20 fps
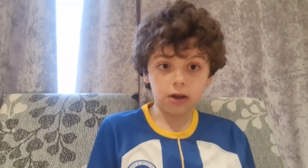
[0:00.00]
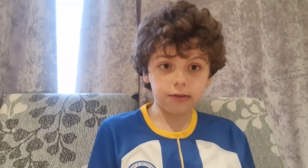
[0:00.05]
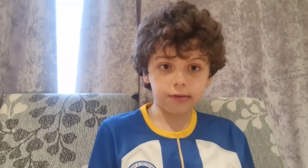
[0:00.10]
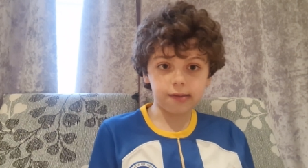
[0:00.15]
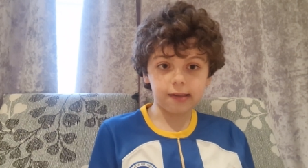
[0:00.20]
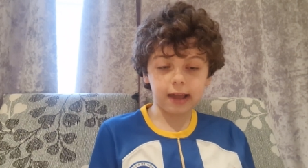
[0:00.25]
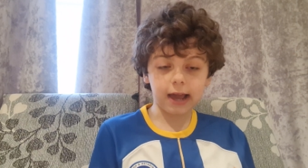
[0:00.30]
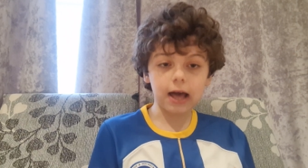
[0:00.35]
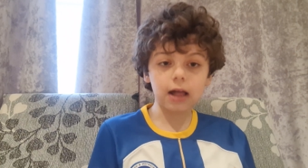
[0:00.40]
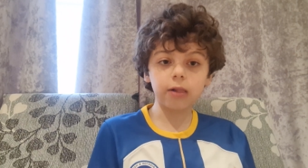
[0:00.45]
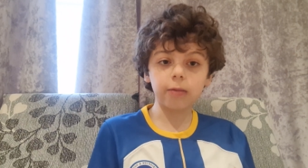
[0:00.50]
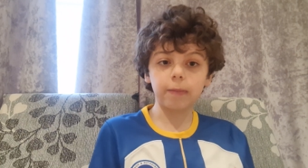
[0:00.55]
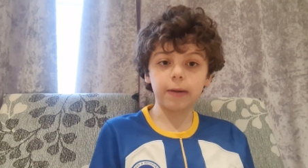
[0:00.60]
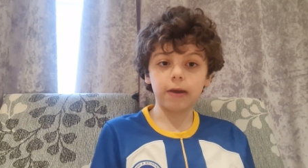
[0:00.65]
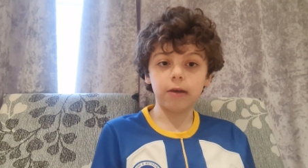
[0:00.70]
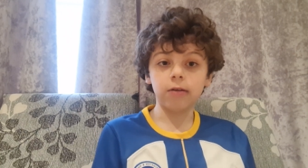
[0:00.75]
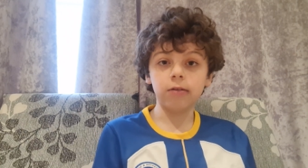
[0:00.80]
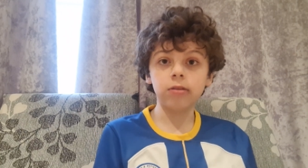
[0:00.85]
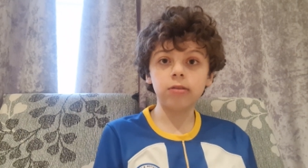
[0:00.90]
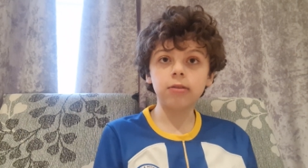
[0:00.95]
chanting
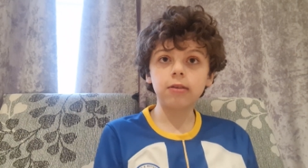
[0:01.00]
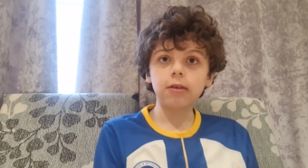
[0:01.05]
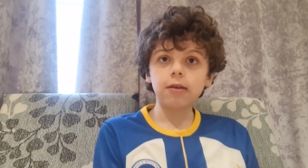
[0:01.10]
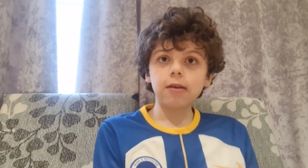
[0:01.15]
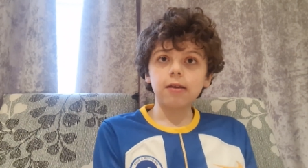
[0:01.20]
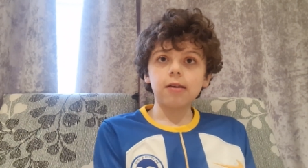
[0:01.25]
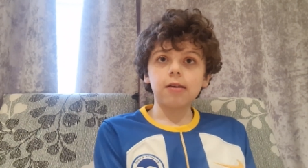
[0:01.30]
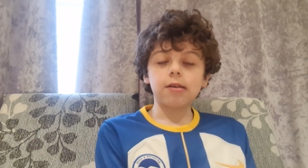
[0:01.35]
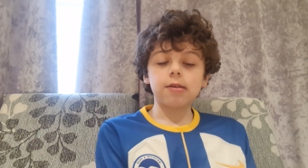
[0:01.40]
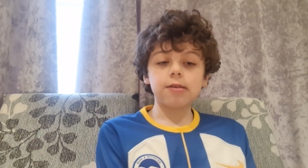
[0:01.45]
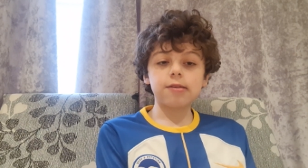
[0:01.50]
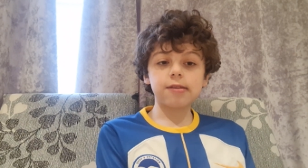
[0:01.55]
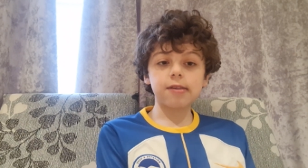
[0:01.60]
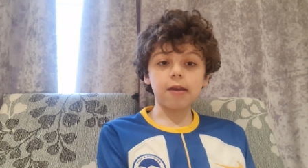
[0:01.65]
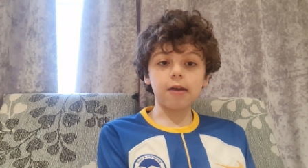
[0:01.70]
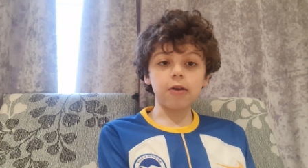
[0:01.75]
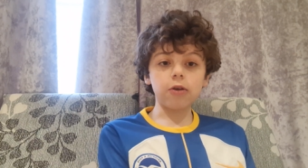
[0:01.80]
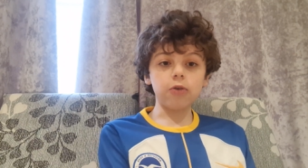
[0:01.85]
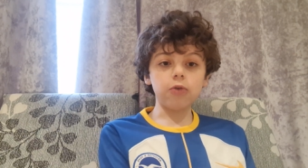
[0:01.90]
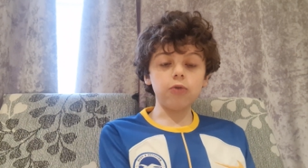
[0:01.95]
Albion.
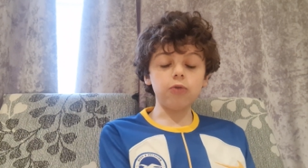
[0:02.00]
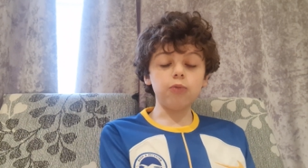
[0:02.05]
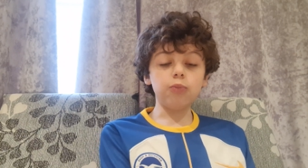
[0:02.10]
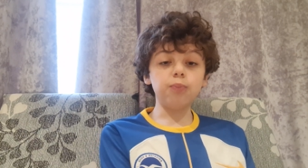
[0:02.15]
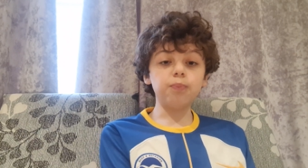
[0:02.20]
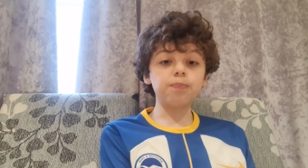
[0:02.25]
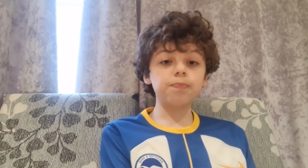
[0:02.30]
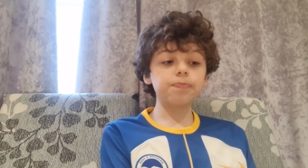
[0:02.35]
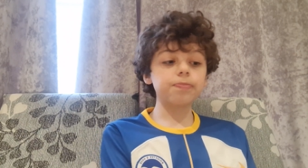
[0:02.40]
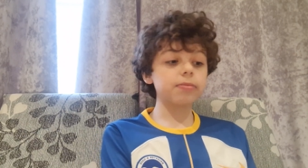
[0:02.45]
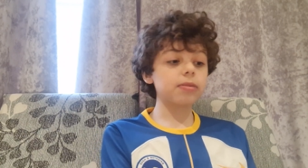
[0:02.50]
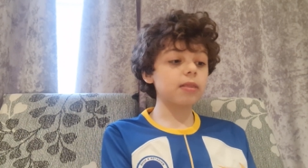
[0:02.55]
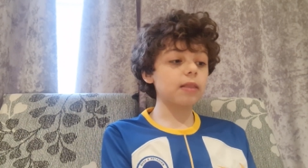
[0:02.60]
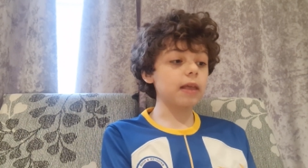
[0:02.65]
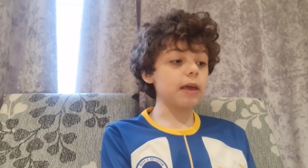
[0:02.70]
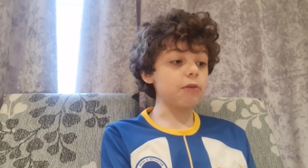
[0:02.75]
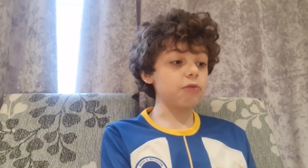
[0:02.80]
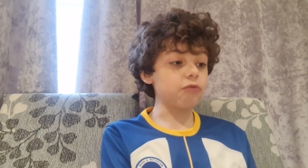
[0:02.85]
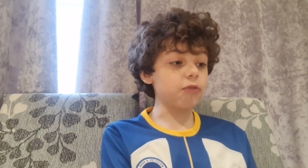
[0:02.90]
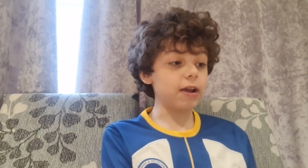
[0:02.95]
So
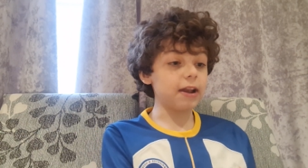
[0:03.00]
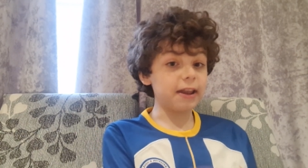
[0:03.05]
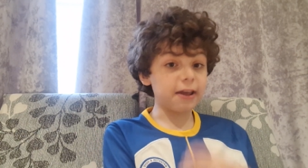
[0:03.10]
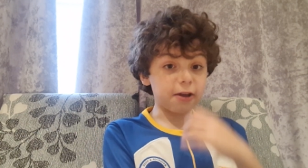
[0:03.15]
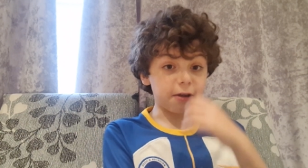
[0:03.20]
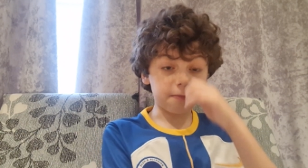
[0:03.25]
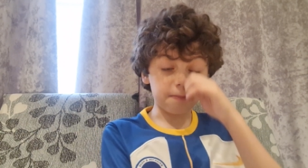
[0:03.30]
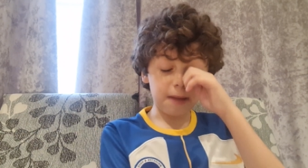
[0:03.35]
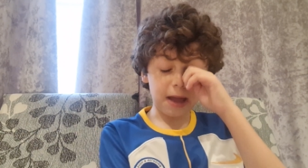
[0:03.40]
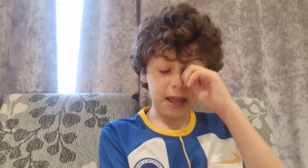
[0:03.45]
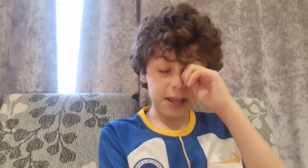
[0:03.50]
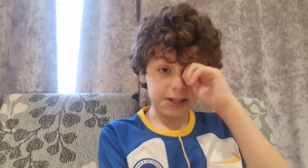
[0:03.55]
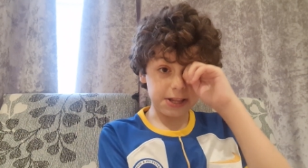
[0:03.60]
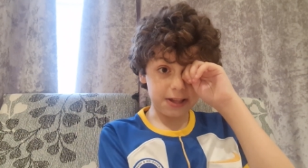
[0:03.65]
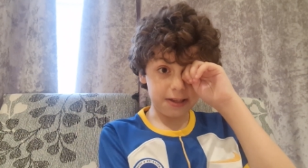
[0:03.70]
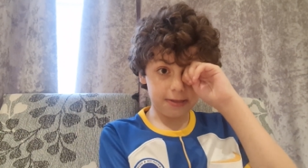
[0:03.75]
it was really good match.